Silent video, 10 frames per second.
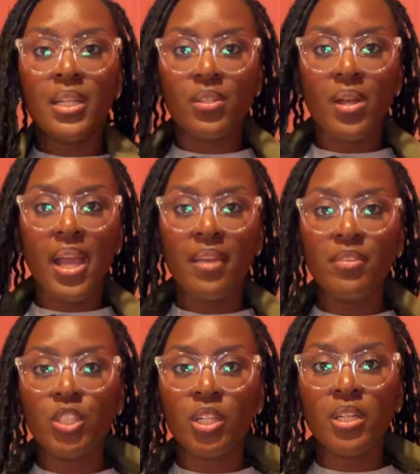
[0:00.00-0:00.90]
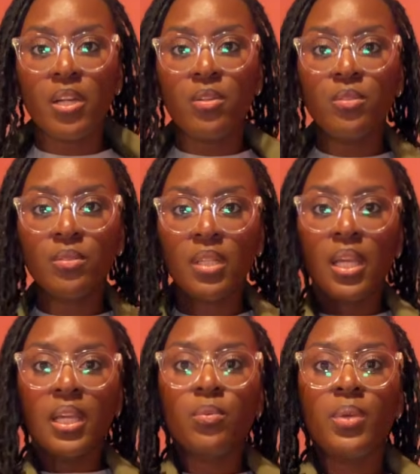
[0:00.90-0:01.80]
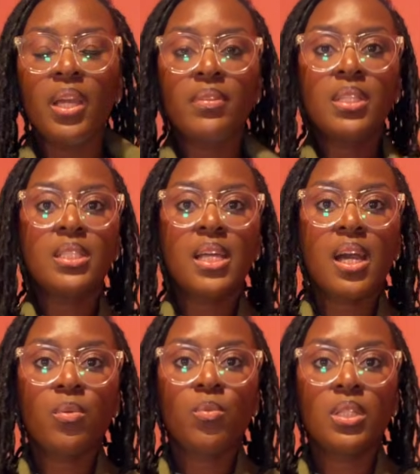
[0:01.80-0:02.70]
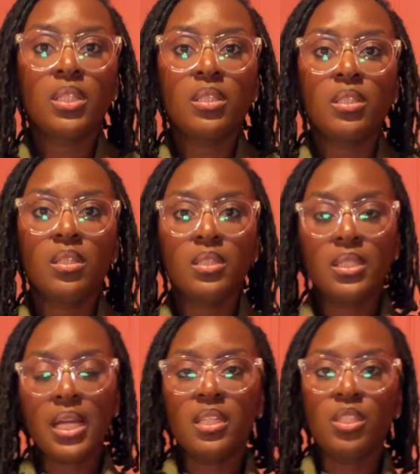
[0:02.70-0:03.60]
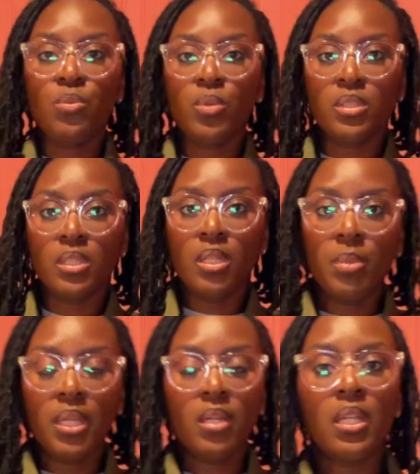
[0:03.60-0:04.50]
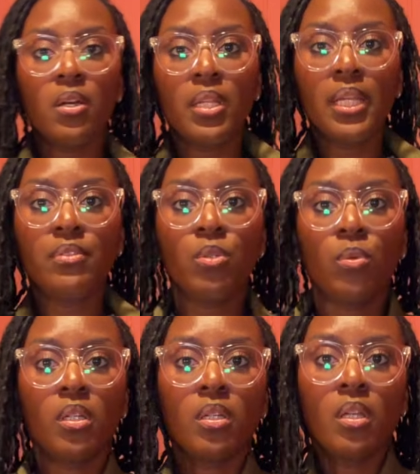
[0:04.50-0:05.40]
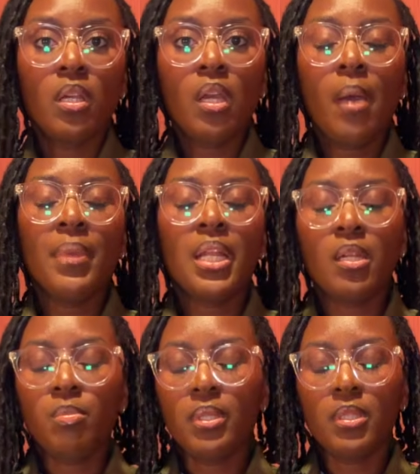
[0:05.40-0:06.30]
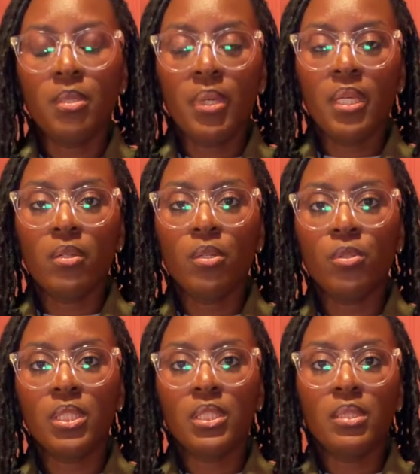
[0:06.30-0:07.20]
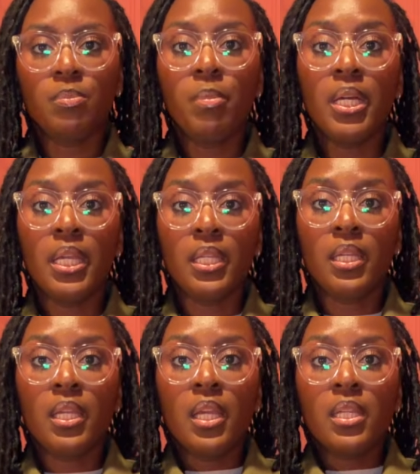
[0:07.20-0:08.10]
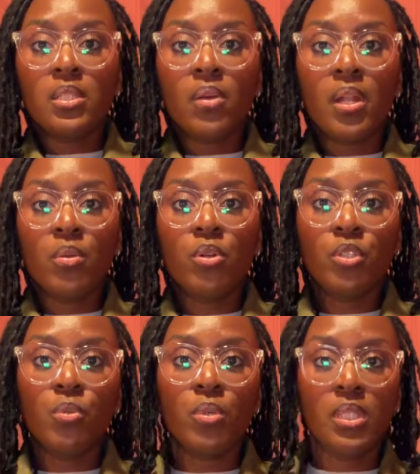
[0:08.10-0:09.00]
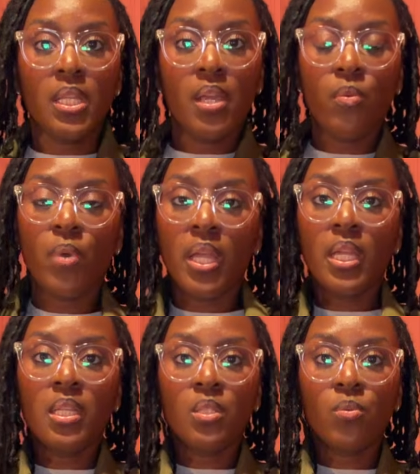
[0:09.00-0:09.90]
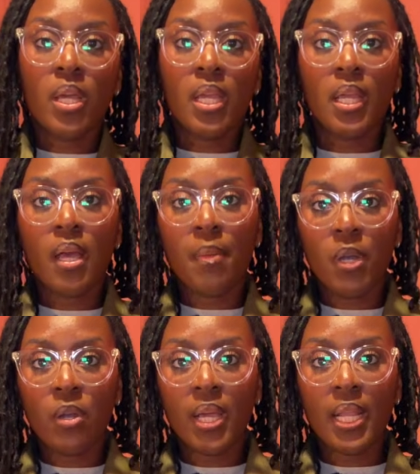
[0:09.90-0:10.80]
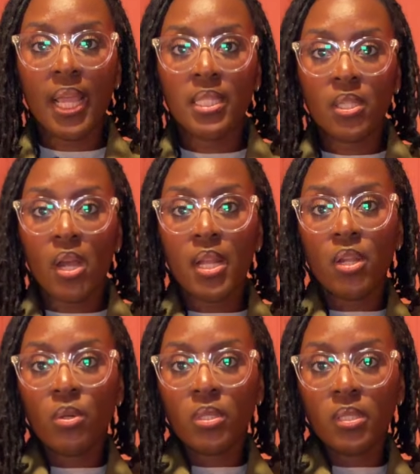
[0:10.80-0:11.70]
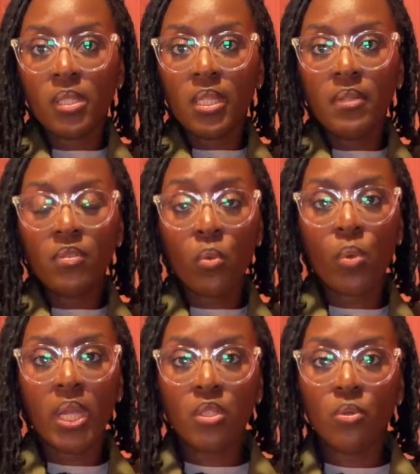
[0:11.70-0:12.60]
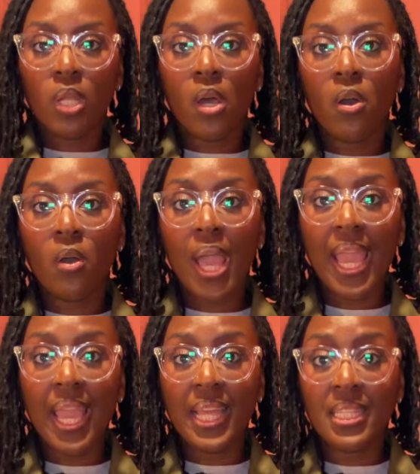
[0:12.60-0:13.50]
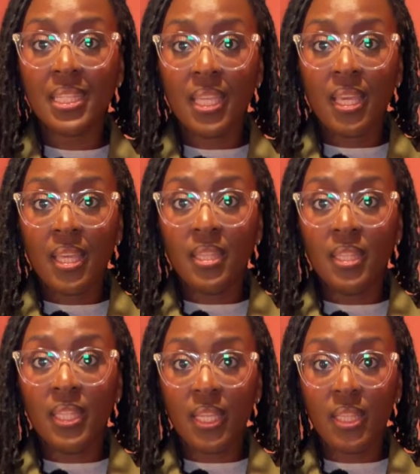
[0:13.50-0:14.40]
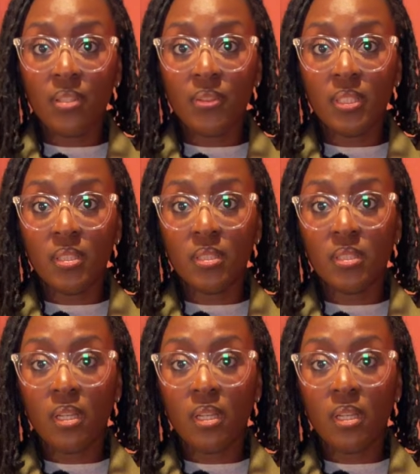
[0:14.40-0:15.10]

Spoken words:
right, so I have the shirt on. We have to decide what side she wants the lapel on. Like if she want to, I mean not the lapel, Lord, but so I don't know if she wants it that way, this way. I'm gonna go down and ask her. I know the sleeves are way too long and the length of the